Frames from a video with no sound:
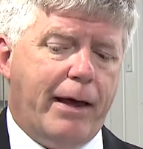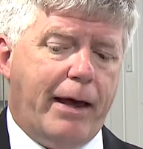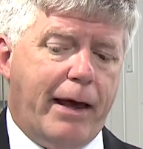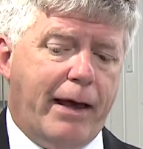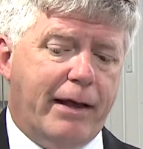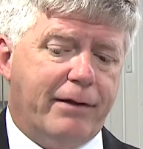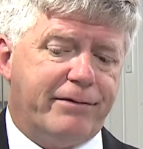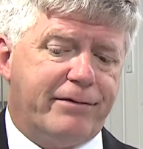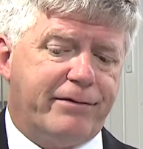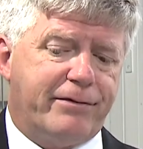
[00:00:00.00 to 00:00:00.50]

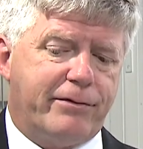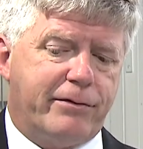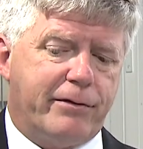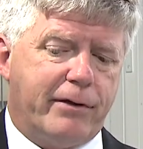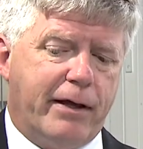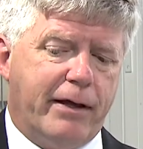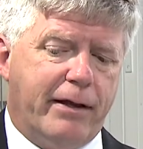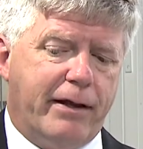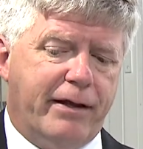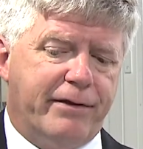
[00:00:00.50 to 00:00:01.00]
It's
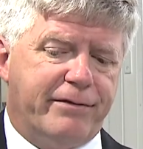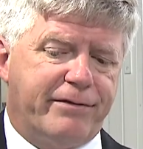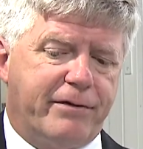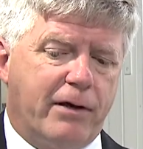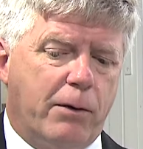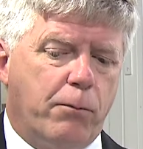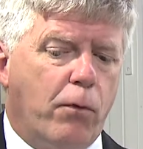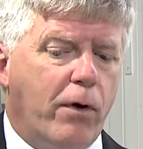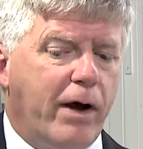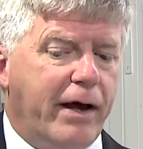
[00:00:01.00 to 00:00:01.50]
in
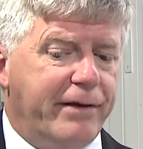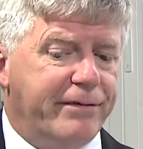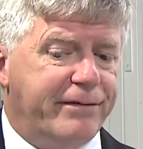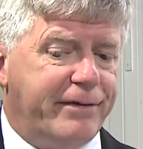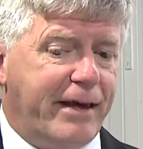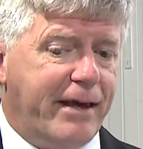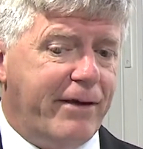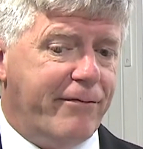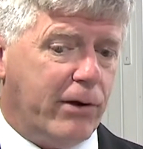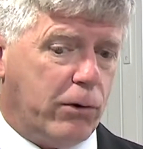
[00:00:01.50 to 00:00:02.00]
some
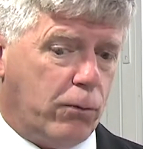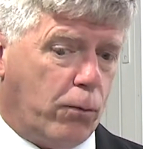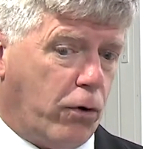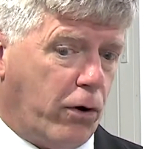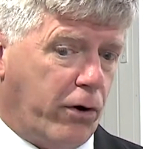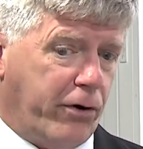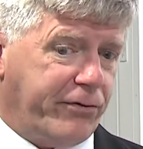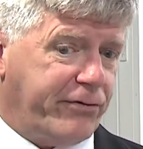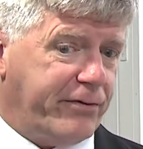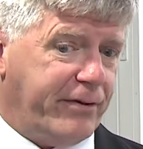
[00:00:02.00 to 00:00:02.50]
ways even
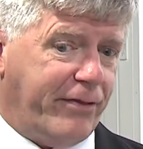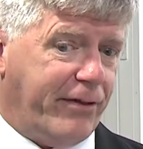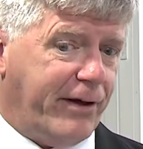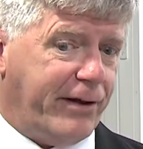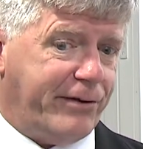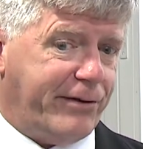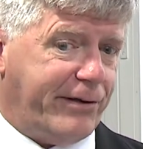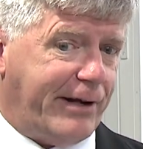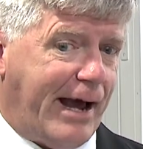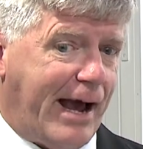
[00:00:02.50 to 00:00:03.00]
worse in
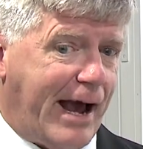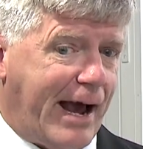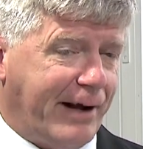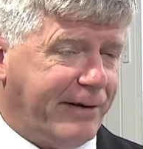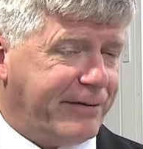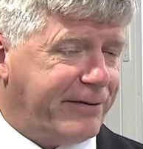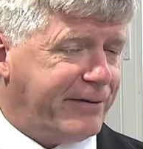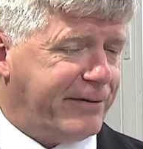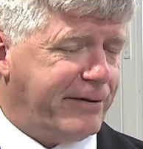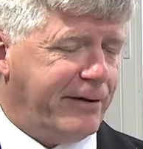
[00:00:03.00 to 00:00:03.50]
the
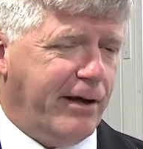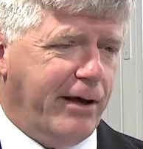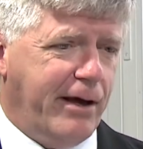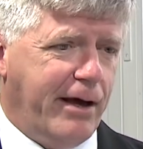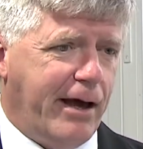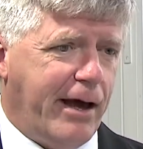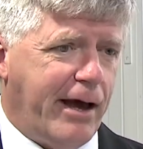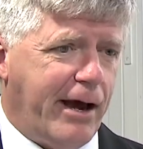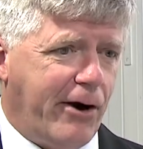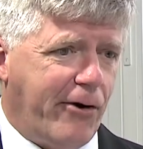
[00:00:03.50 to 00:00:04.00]
tax
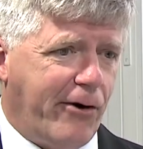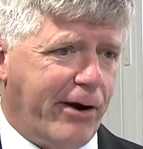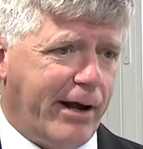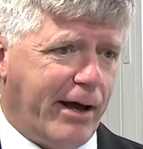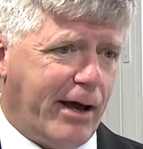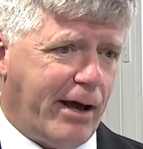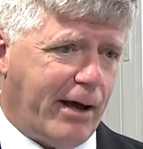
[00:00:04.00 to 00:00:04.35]
area.